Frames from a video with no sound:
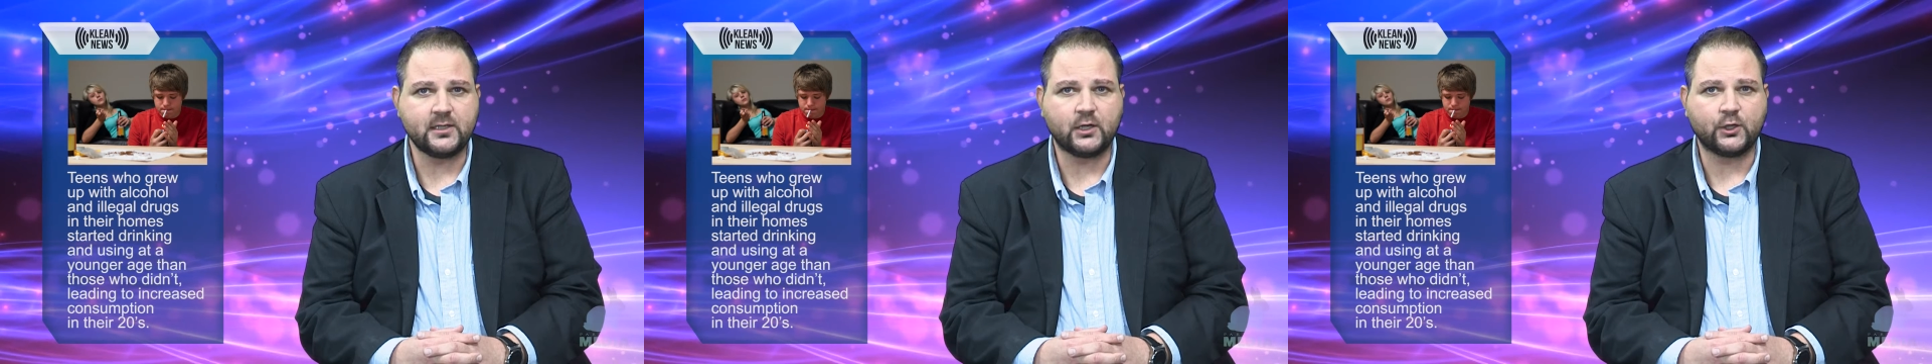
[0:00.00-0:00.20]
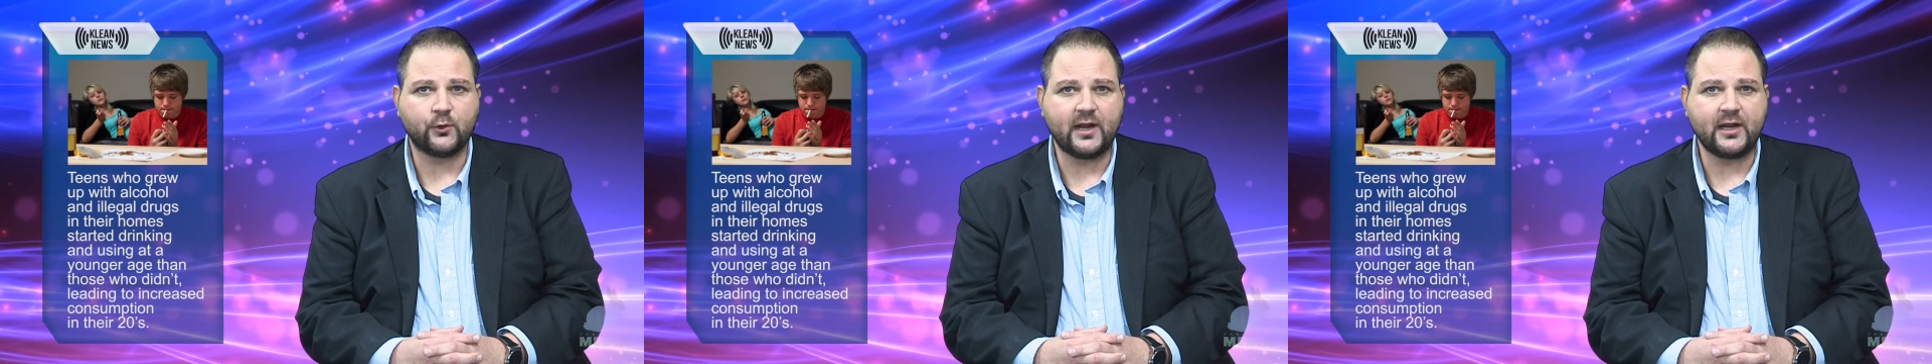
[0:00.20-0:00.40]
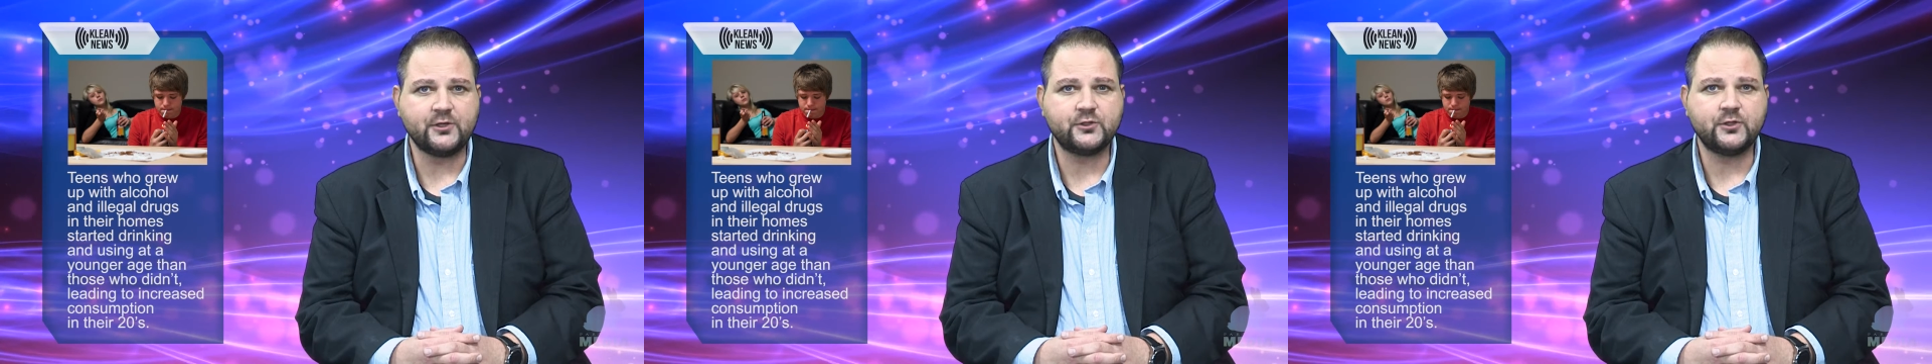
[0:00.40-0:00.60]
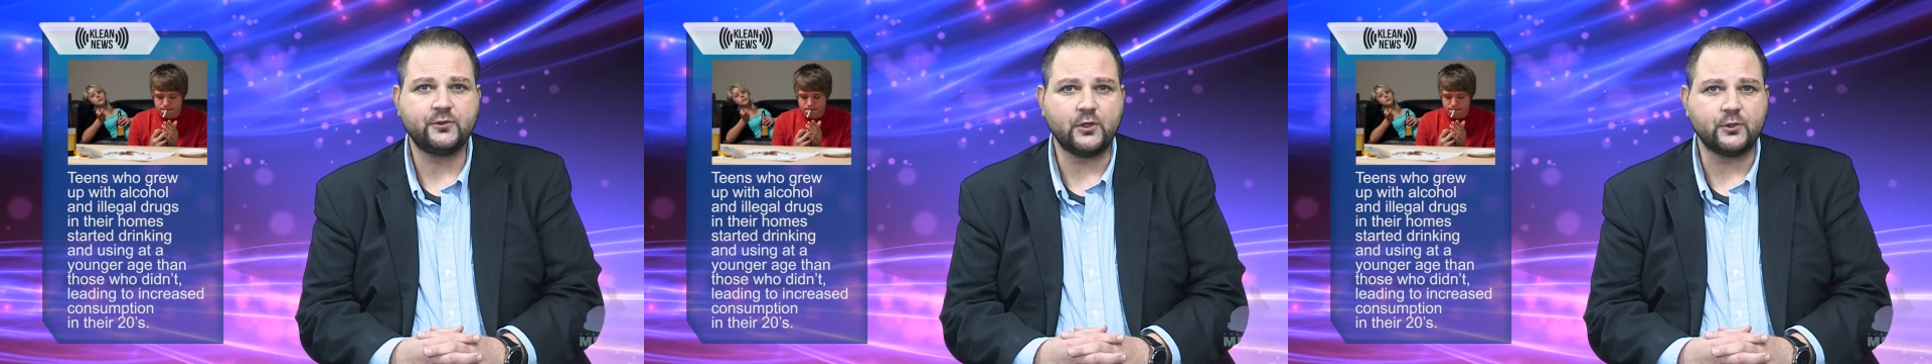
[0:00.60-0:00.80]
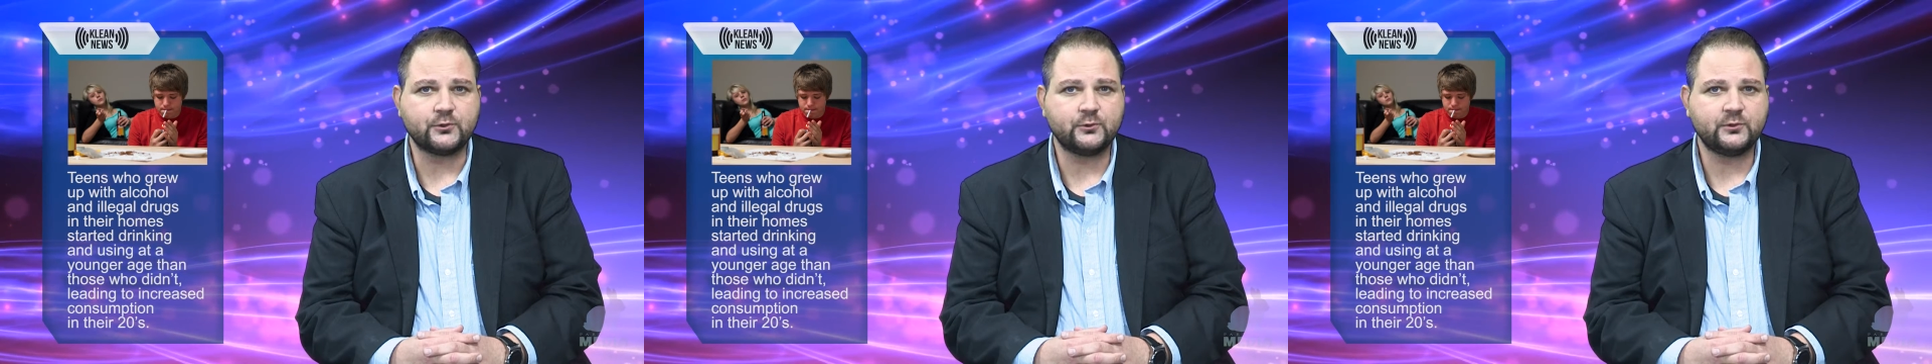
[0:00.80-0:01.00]
younger age than
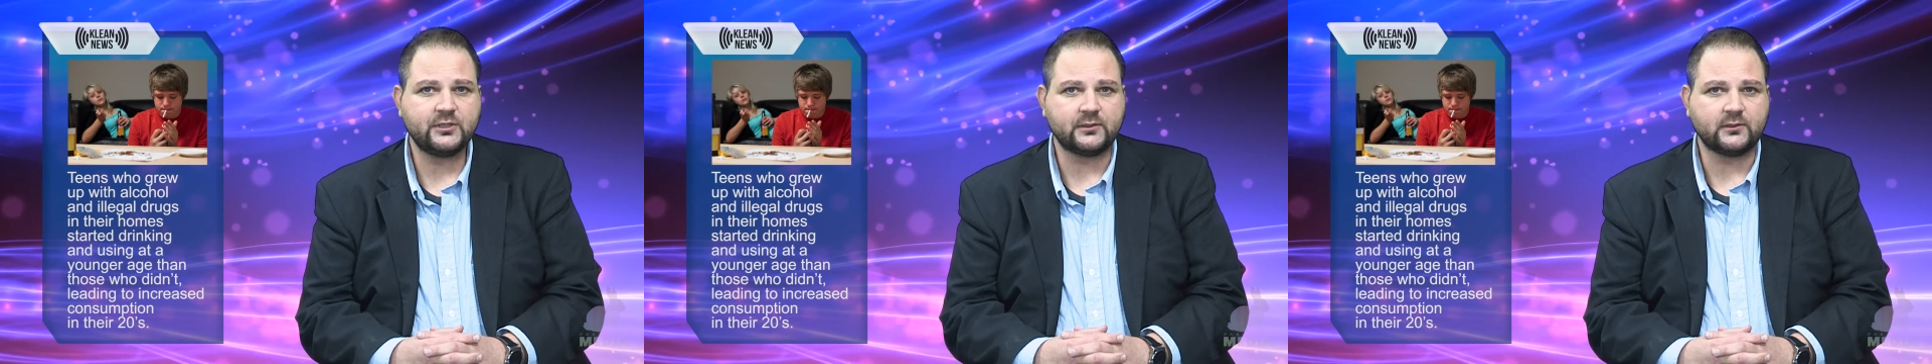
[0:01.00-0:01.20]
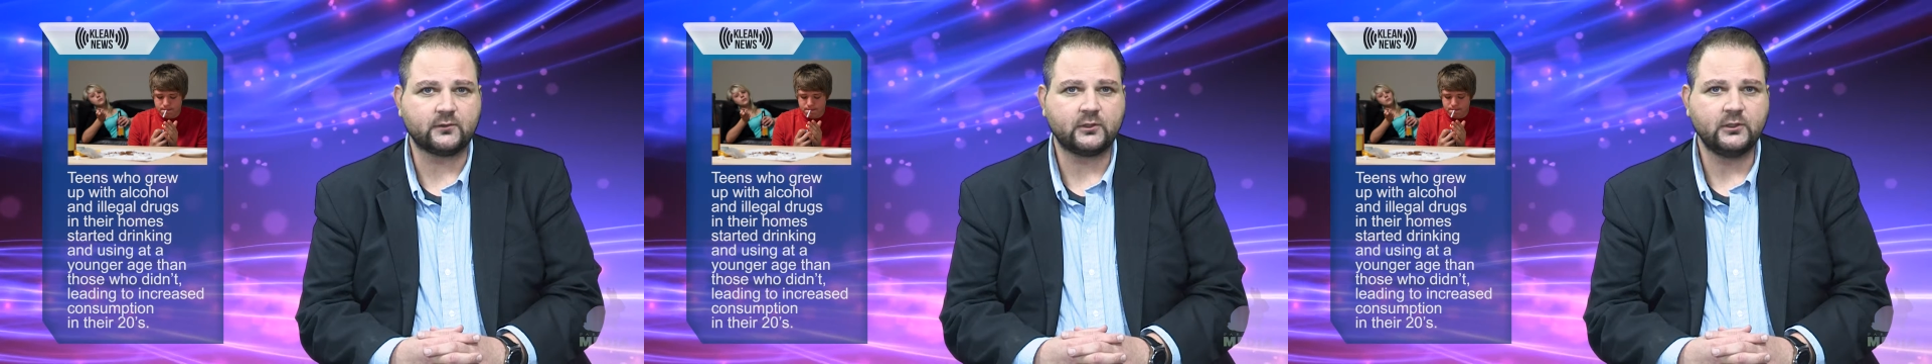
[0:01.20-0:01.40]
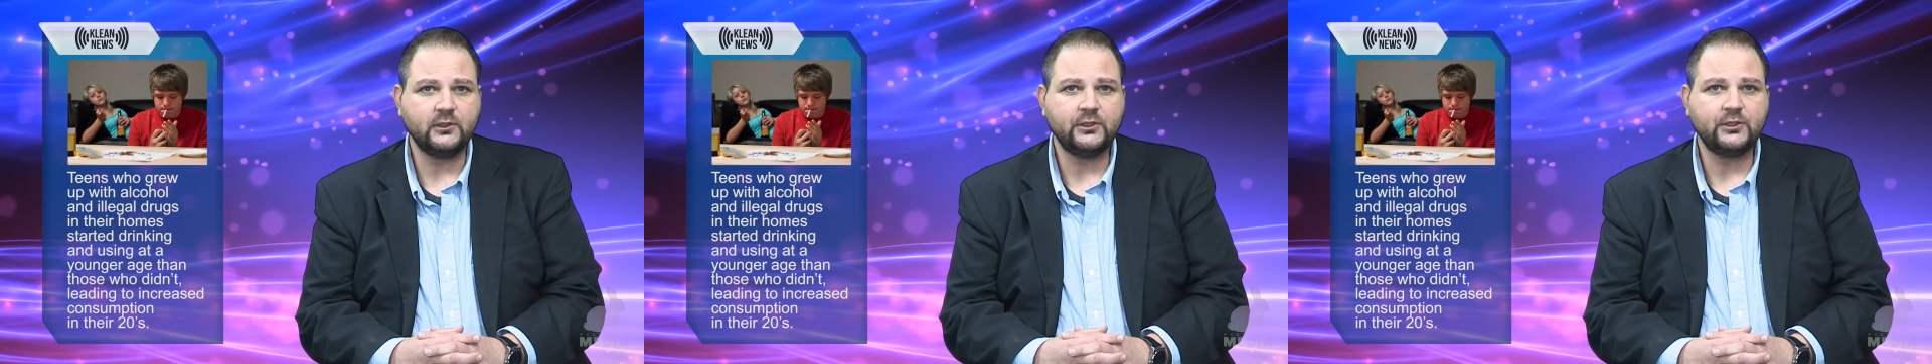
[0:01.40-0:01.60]
those who didn't,